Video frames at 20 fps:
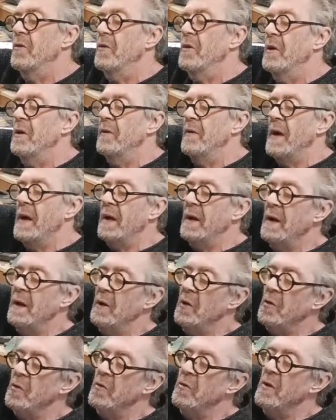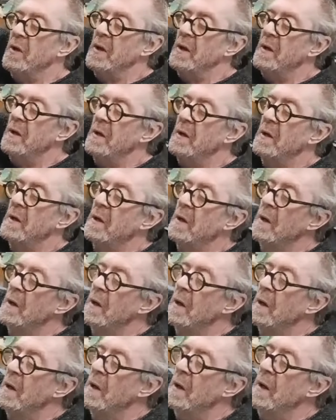turn it down and it locks it in,
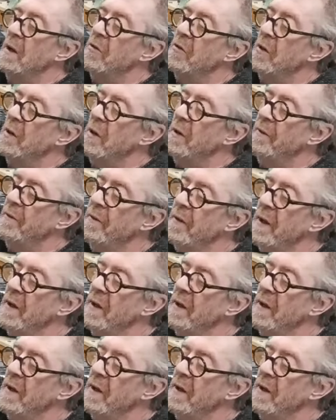unless you lift